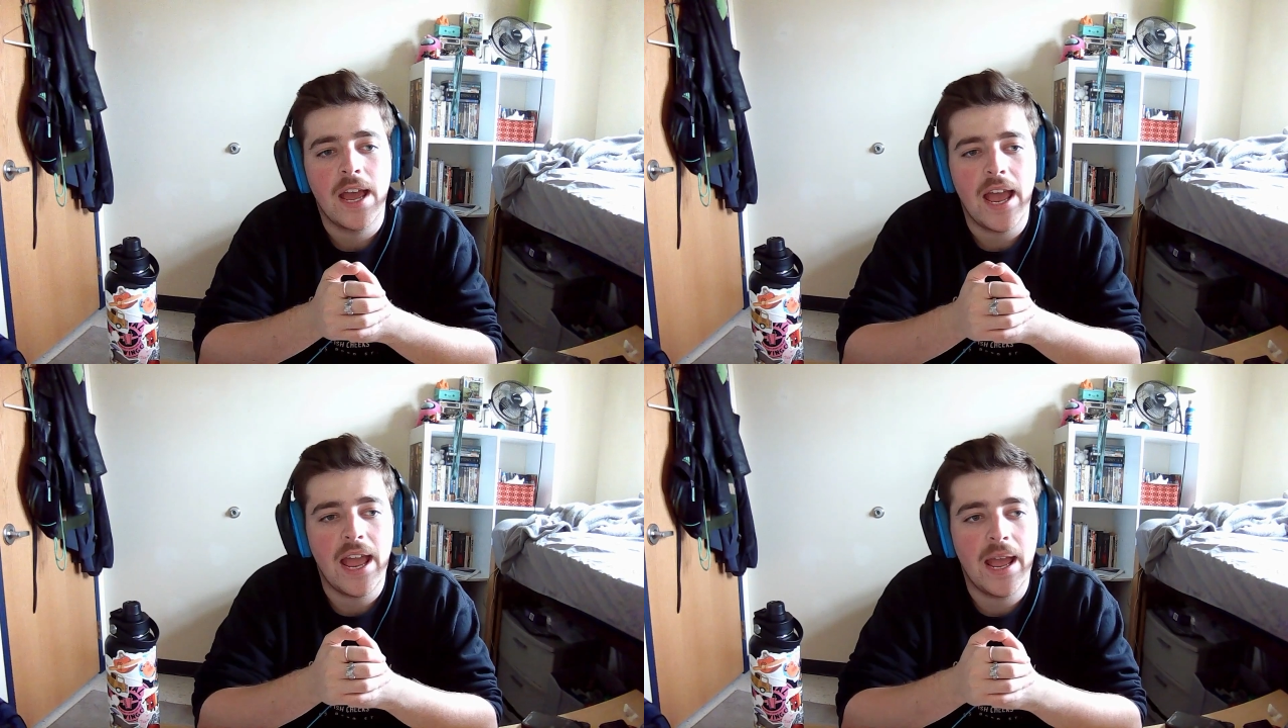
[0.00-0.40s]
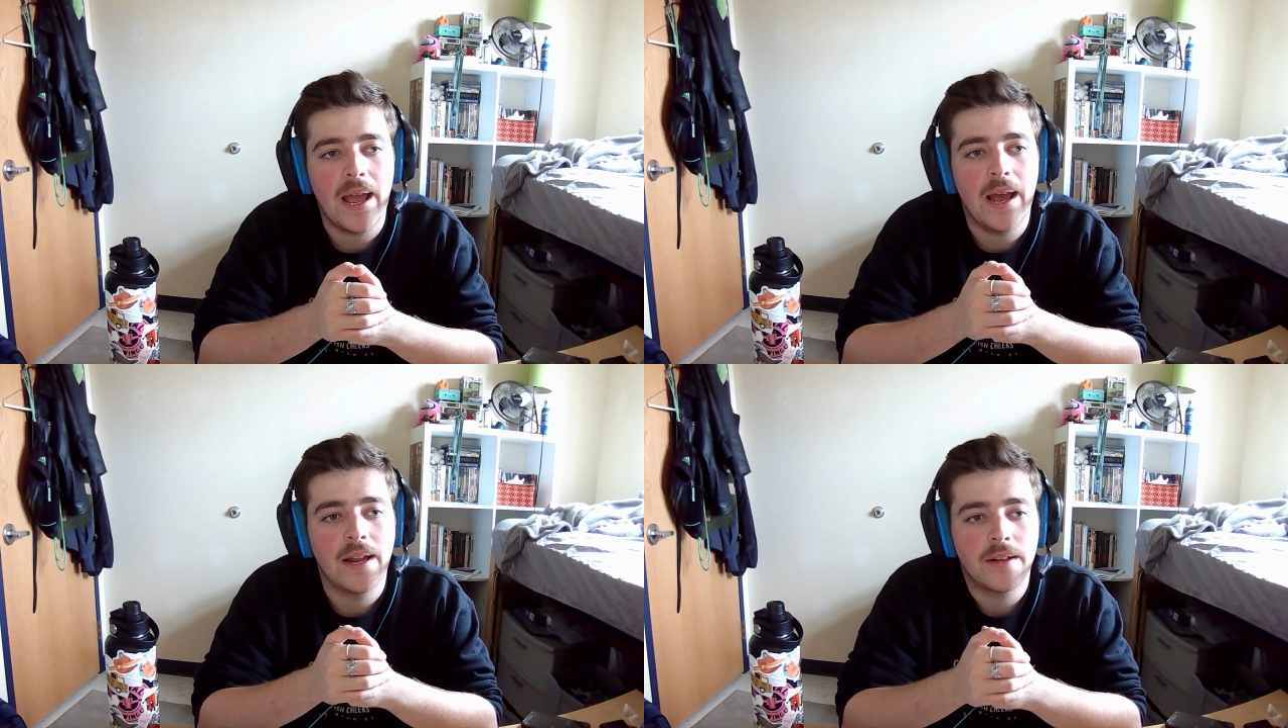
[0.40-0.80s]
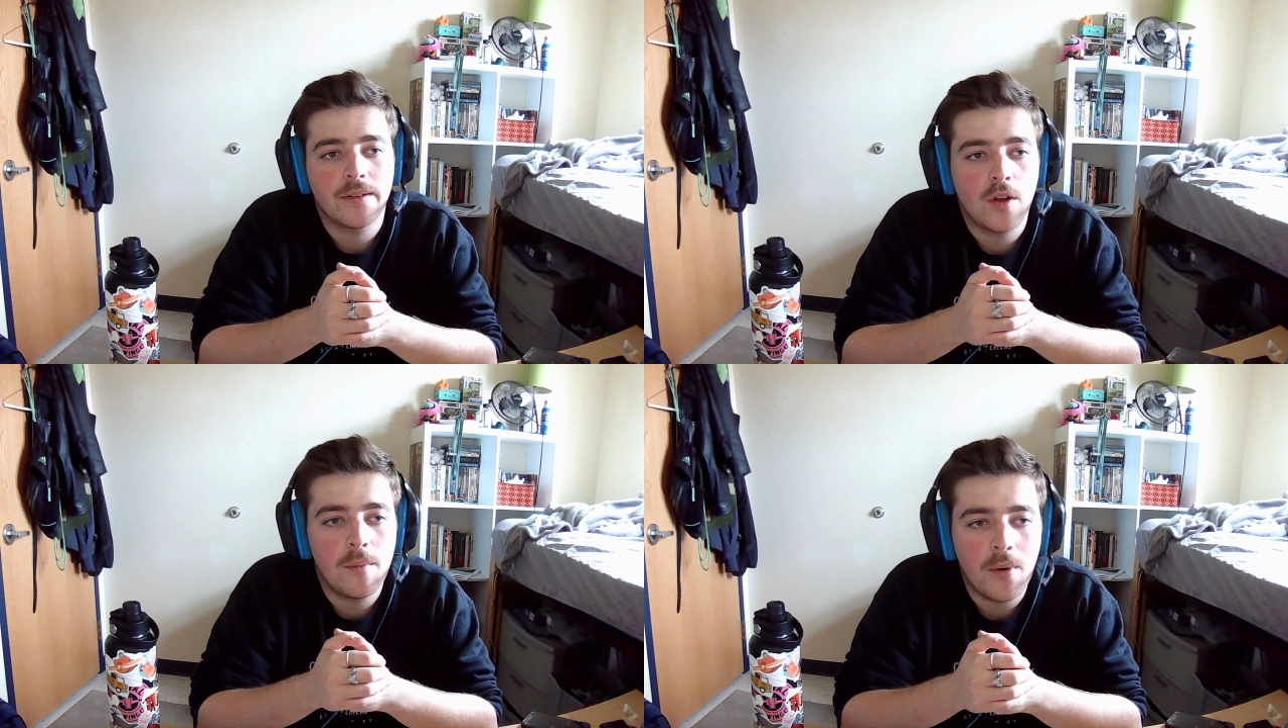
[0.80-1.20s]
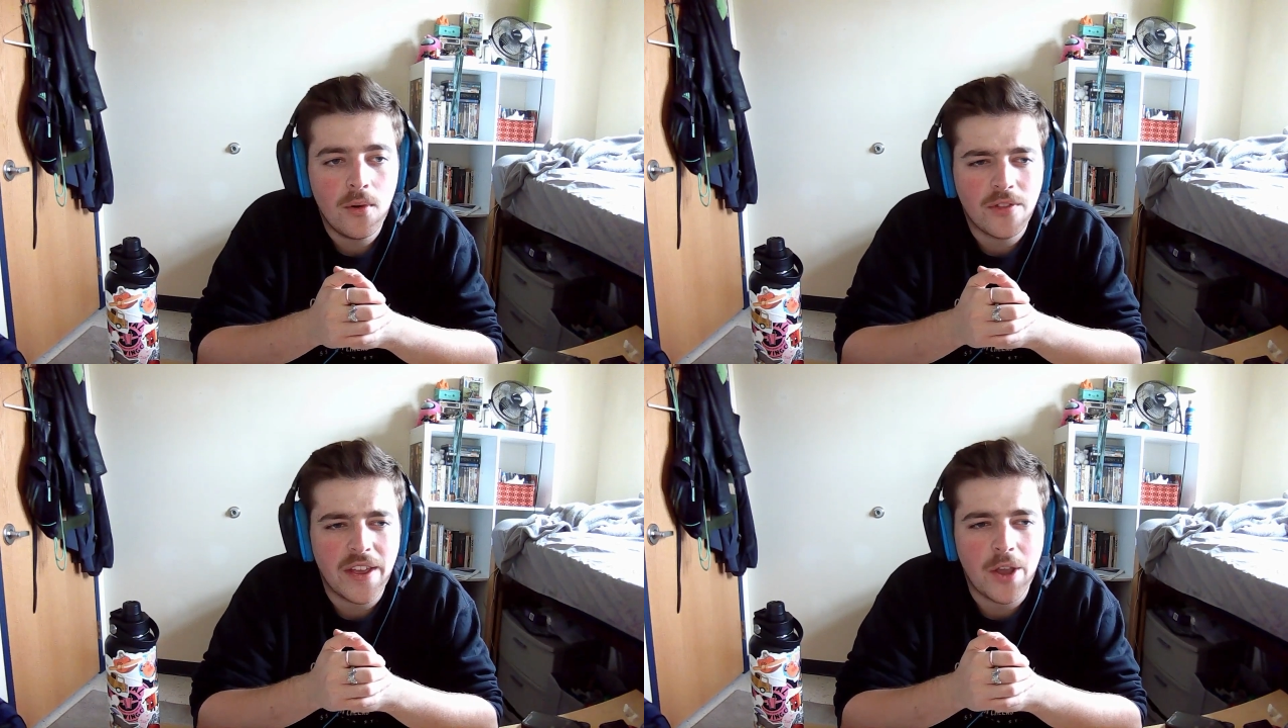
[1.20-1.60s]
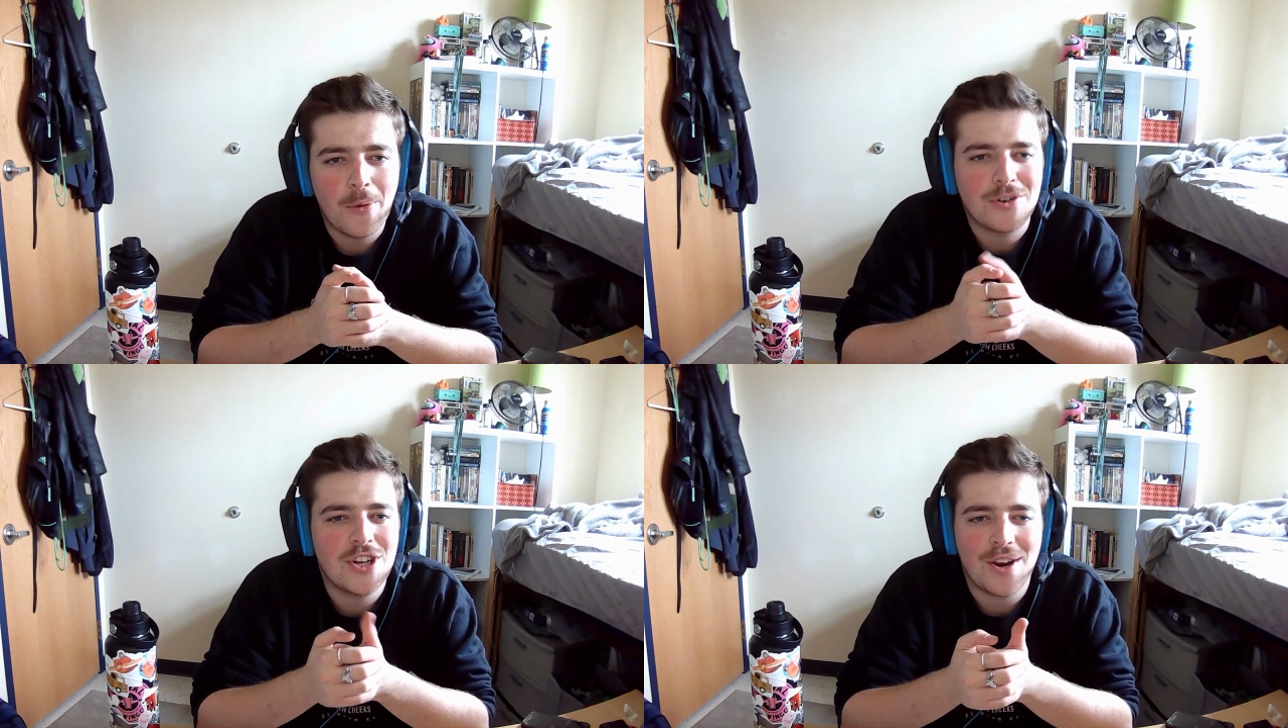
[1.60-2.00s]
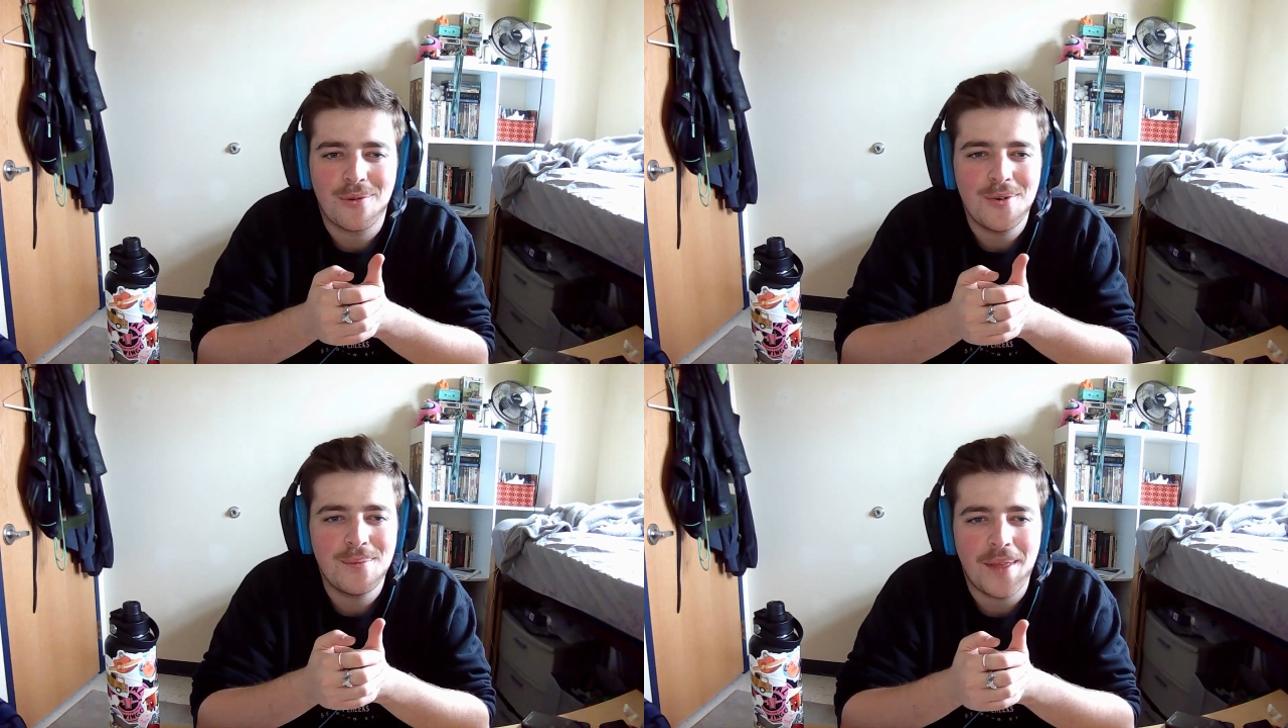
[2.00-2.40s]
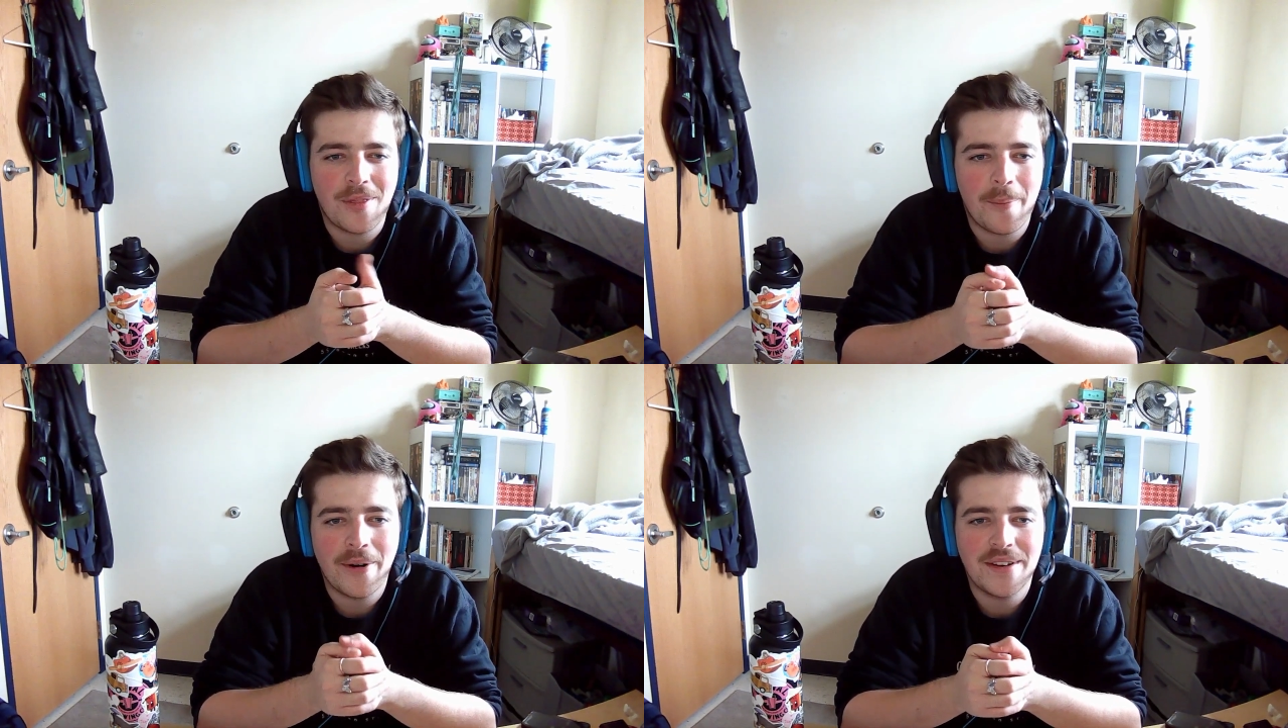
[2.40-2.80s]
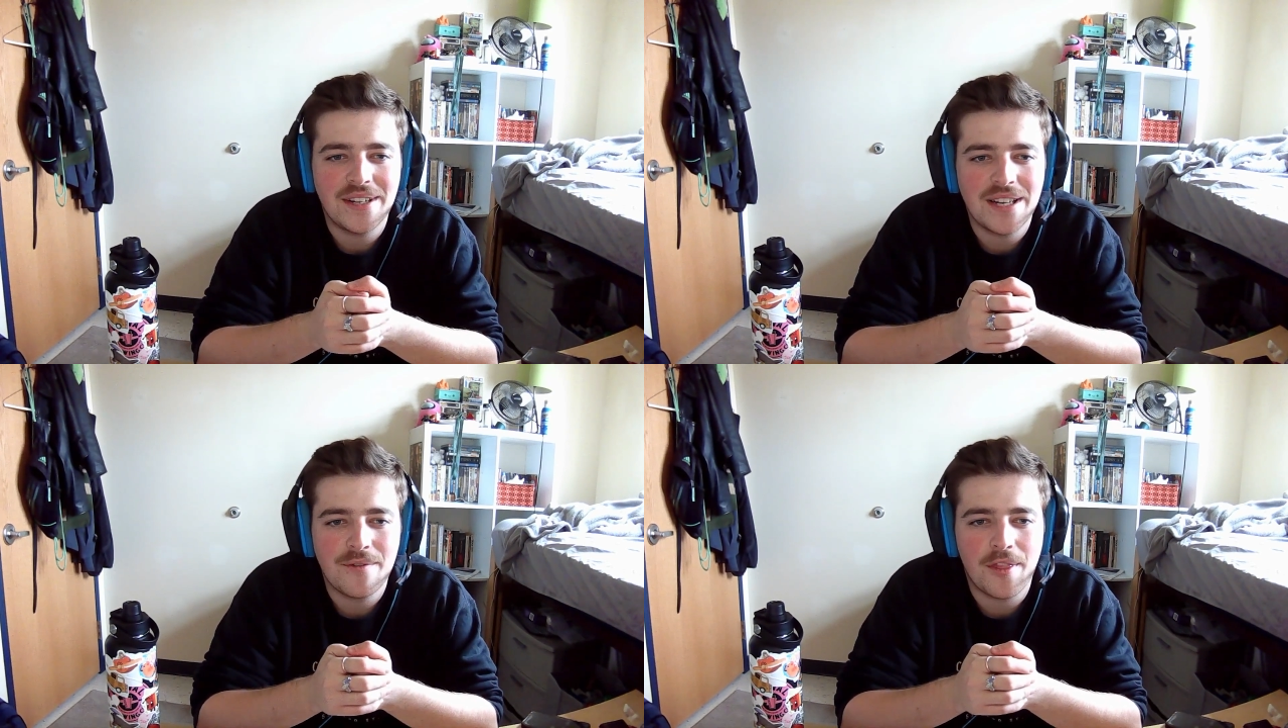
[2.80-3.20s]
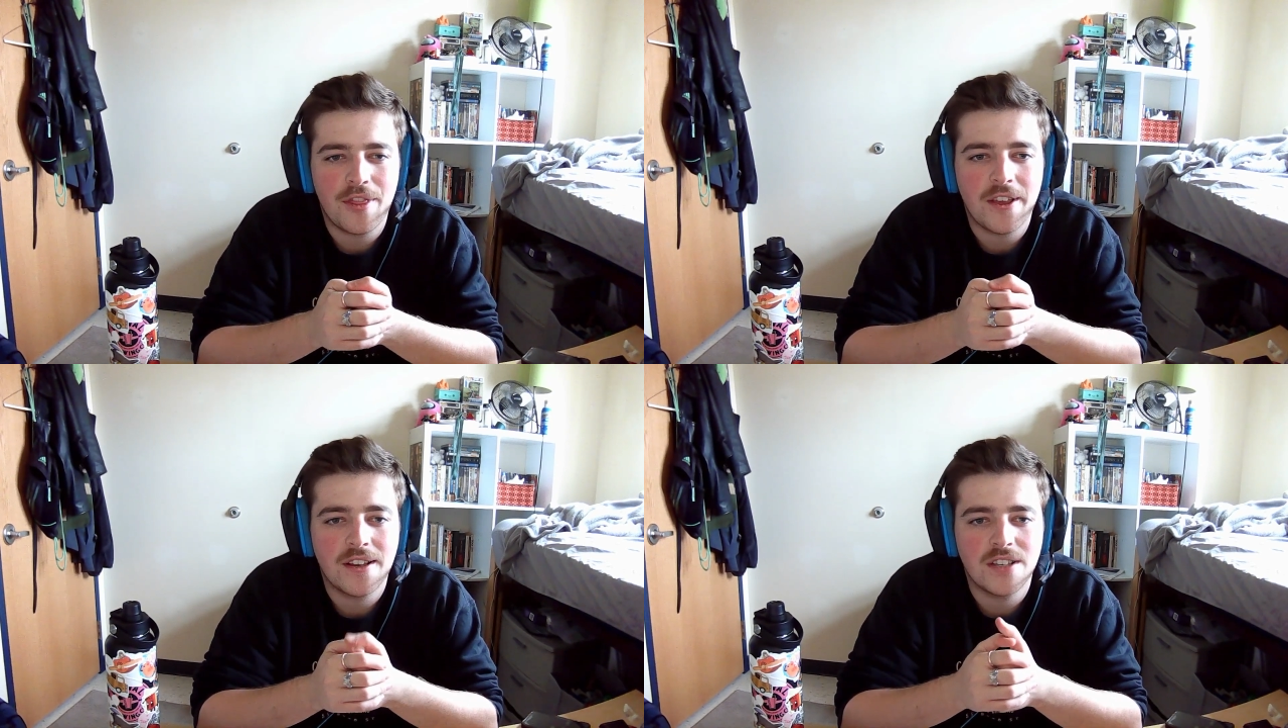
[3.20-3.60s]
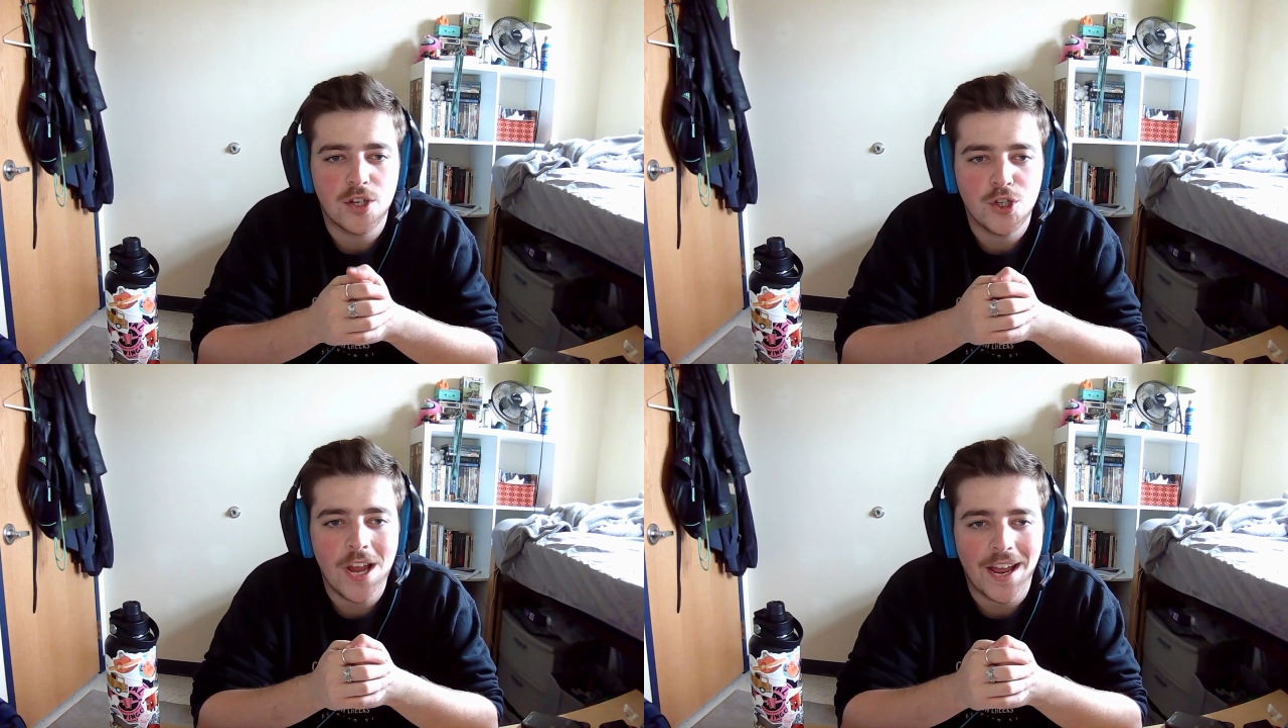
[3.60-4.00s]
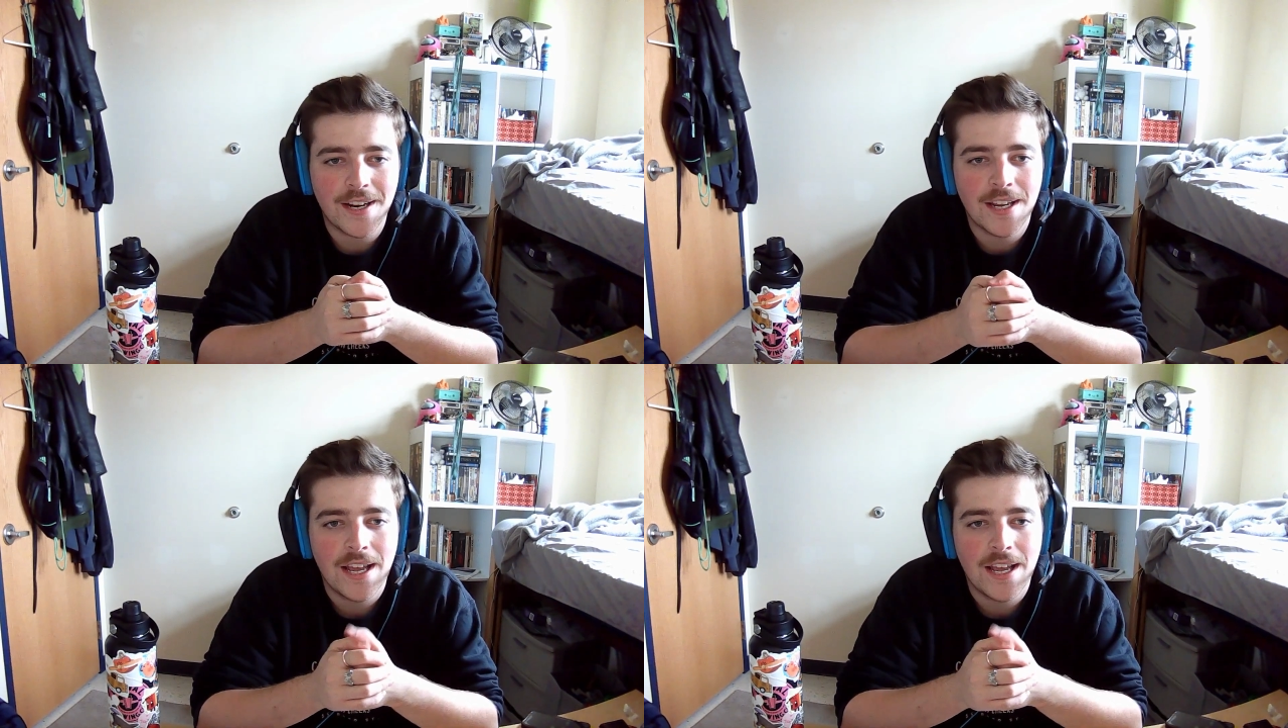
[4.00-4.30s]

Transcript: and lo and behold, they go and check a room that the party didn't even think to check.